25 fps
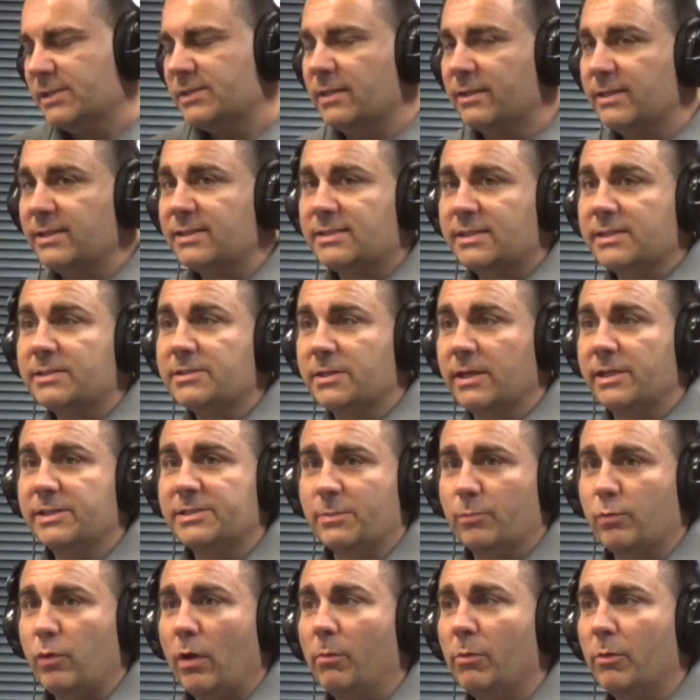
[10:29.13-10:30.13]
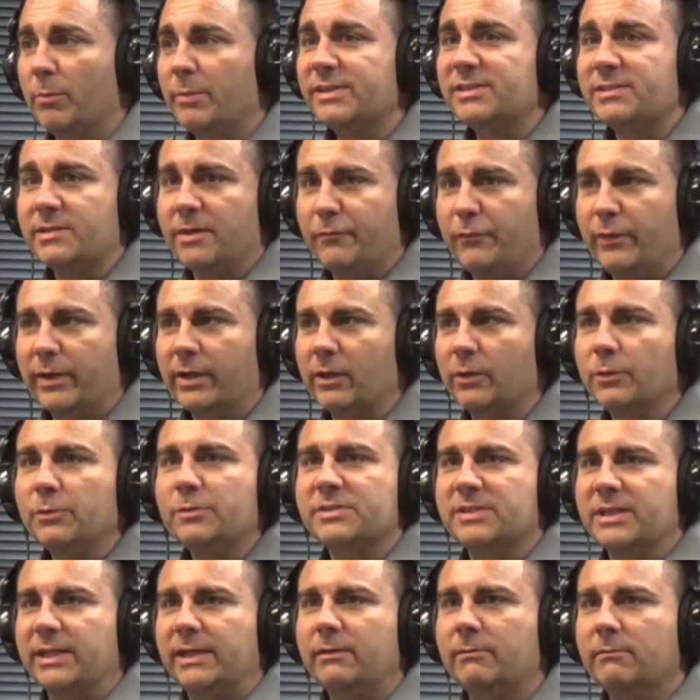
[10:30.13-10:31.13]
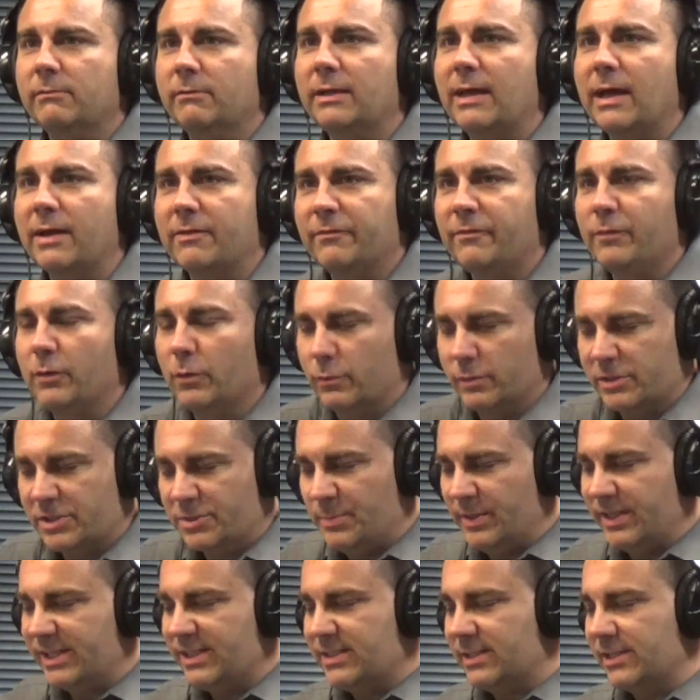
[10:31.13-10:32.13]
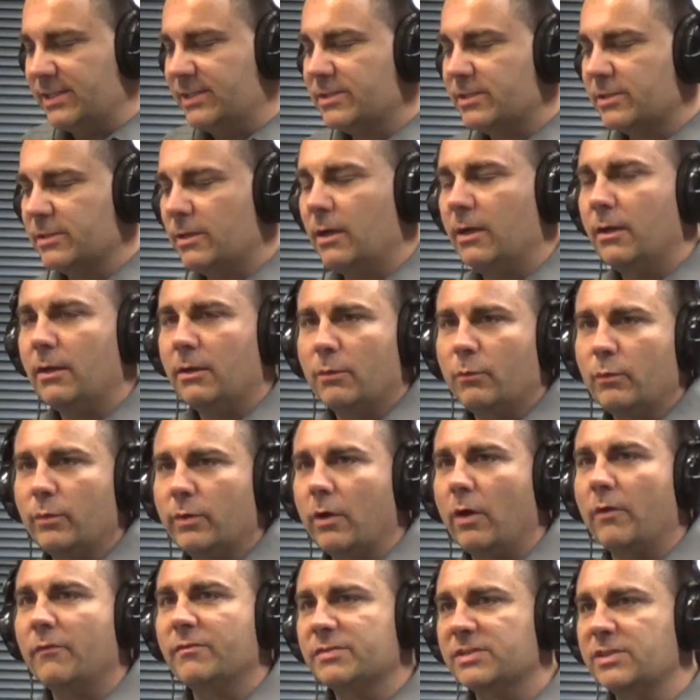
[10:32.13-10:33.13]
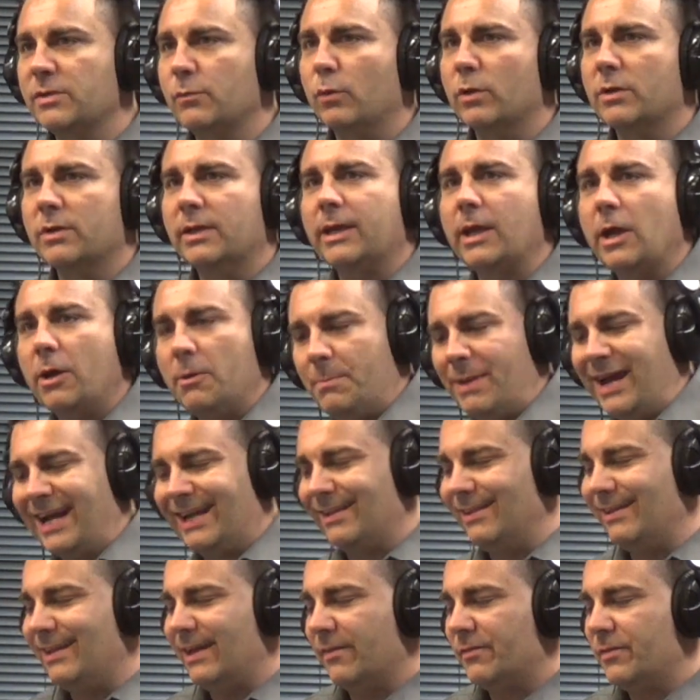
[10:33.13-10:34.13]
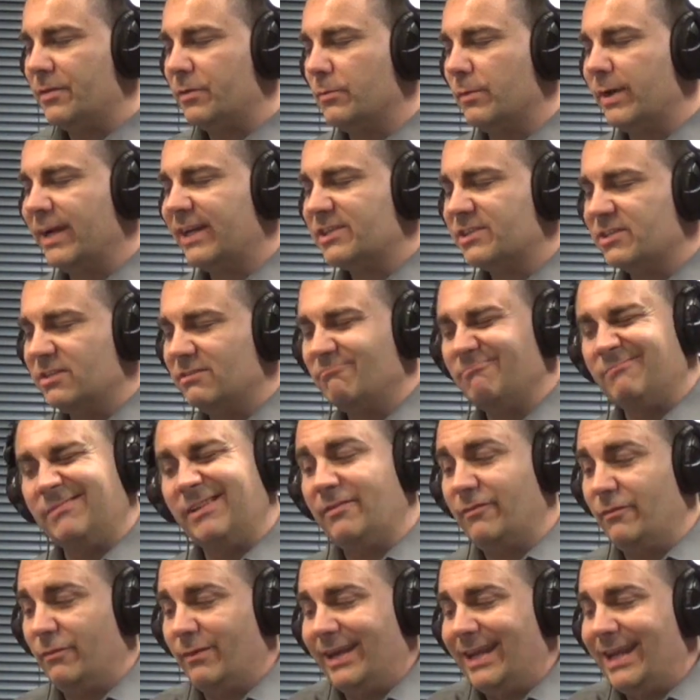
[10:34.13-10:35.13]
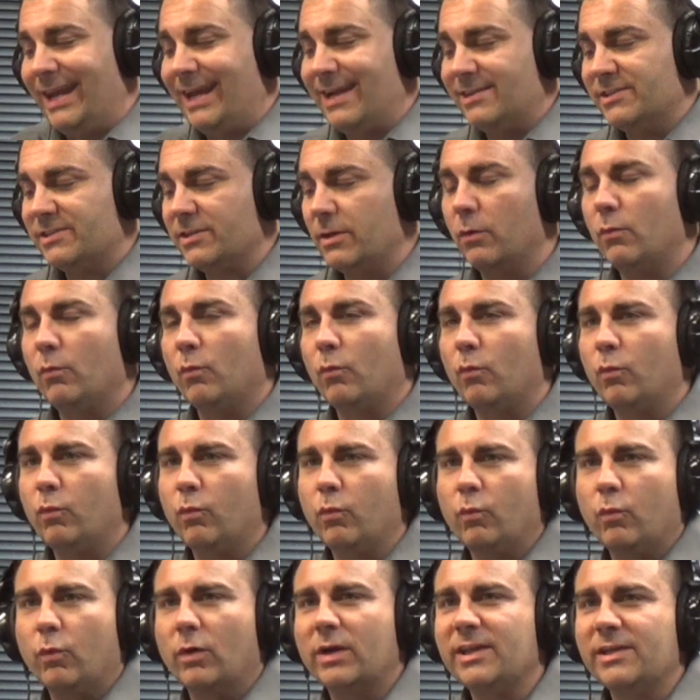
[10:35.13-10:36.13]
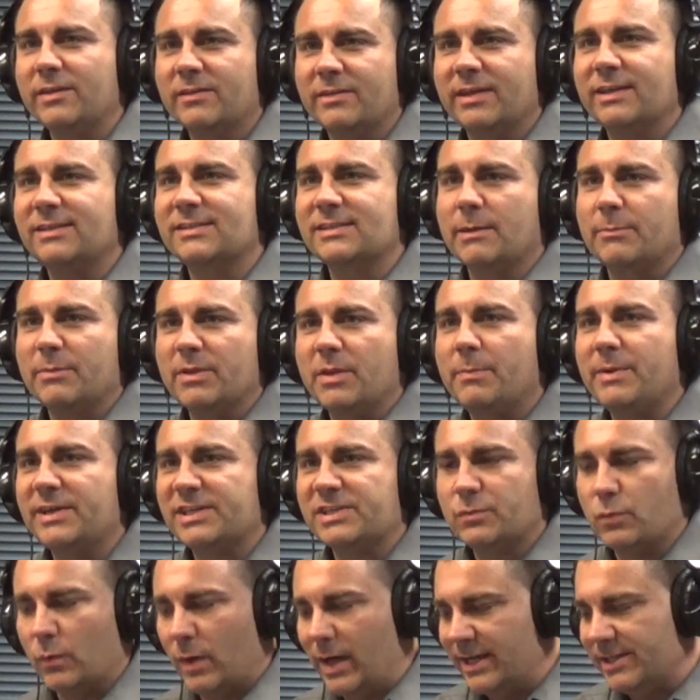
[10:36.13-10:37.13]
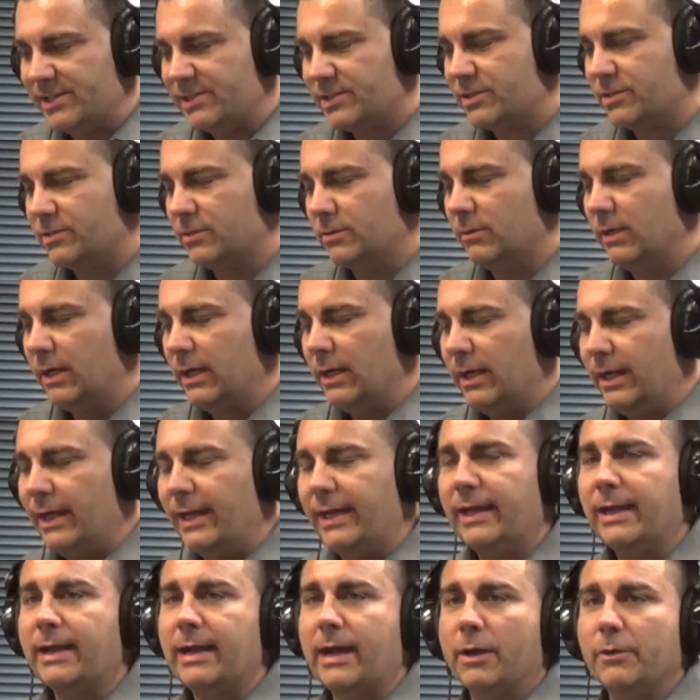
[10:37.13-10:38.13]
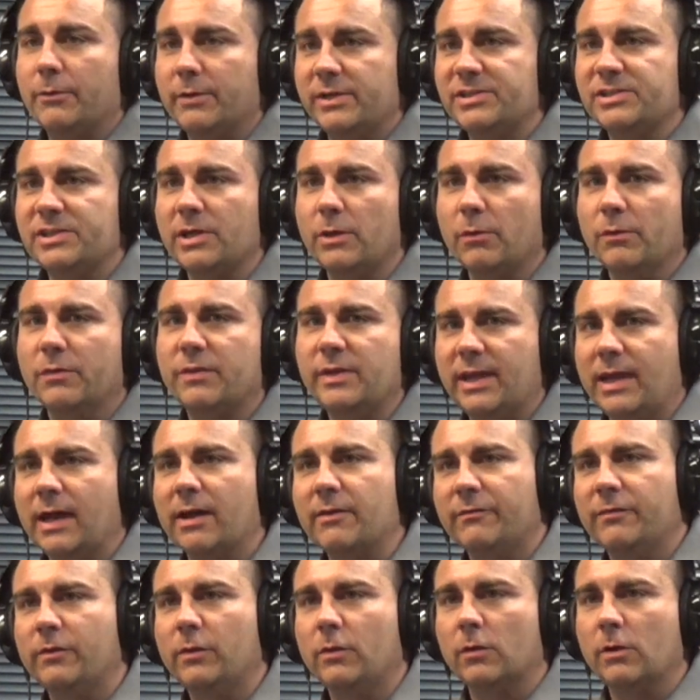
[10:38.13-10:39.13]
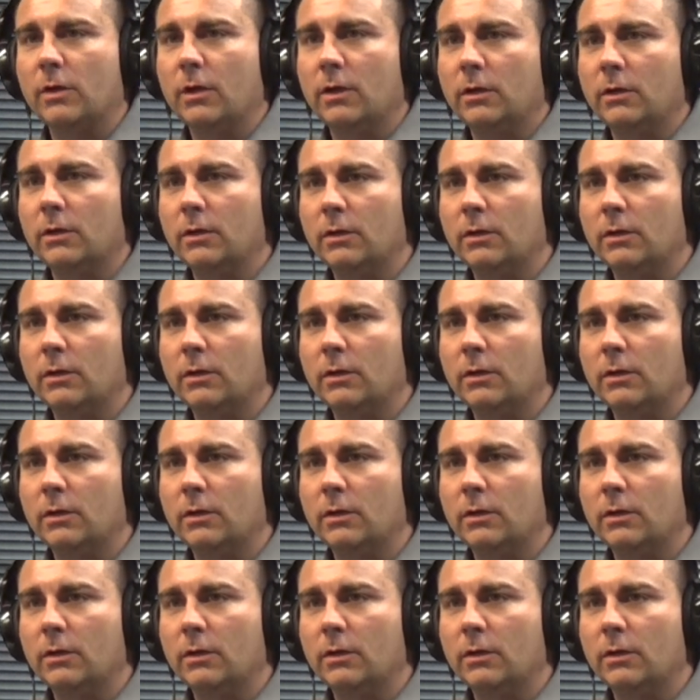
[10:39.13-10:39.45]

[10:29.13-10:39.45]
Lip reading: So this is a problem, isn't it? If we're losing gut flora species, we obviously want to go back in the other direction if we can. So what do you think some of the best ways to encourage healthy gut flora?